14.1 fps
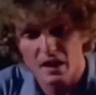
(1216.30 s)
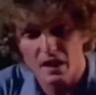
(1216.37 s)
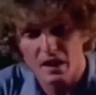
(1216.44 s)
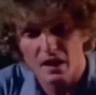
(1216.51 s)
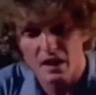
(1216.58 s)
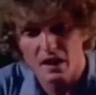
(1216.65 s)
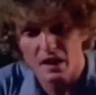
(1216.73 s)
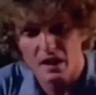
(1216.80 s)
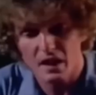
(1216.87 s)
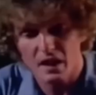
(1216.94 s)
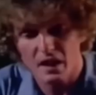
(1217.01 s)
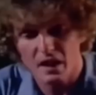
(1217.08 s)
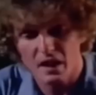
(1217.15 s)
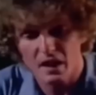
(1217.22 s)

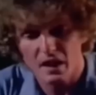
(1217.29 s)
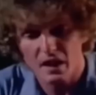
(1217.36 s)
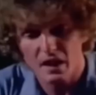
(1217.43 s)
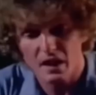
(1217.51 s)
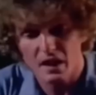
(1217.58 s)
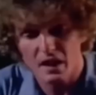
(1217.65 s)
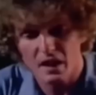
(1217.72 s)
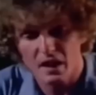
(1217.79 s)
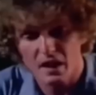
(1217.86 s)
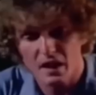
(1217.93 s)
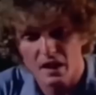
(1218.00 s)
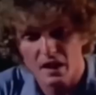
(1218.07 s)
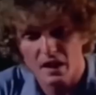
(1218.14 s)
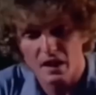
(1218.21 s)

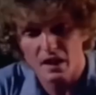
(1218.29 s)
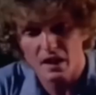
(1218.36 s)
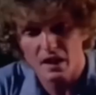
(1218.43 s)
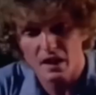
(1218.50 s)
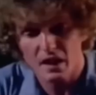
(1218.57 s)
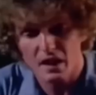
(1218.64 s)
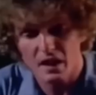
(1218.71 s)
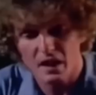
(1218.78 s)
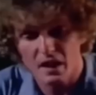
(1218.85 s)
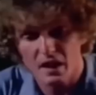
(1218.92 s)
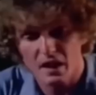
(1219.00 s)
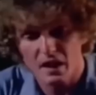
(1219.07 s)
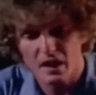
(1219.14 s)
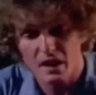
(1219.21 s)

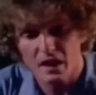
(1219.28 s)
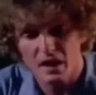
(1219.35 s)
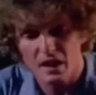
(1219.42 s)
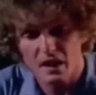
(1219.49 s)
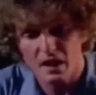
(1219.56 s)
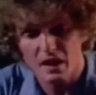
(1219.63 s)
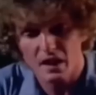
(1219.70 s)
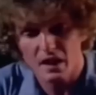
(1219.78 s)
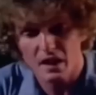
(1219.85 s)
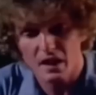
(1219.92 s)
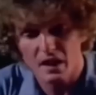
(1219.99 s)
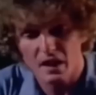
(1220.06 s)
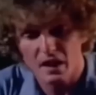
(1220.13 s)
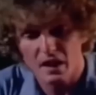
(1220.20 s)

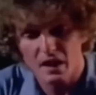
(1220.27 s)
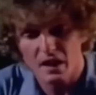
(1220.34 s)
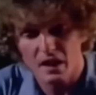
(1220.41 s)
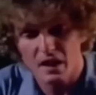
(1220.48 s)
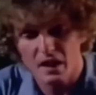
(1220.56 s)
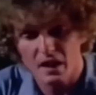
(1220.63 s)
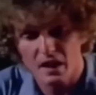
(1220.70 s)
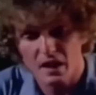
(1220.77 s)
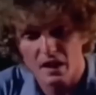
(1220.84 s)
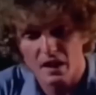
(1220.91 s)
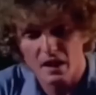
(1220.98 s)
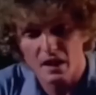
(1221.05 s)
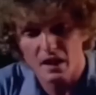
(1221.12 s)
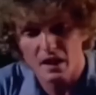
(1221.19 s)

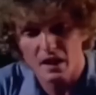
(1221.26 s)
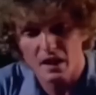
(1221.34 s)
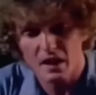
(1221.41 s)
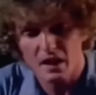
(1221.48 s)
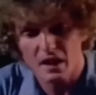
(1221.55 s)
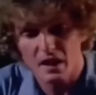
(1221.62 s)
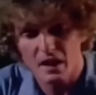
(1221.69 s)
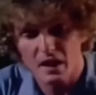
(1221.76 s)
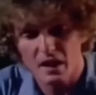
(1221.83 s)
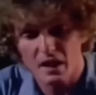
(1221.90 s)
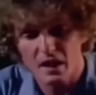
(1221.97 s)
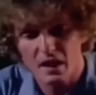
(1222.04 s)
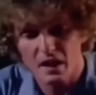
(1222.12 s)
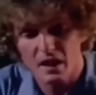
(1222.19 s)

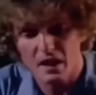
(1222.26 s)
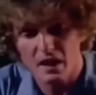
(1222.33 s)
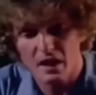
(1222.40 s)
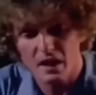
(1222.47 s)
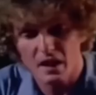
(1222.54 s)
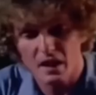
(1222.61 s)
[no speech]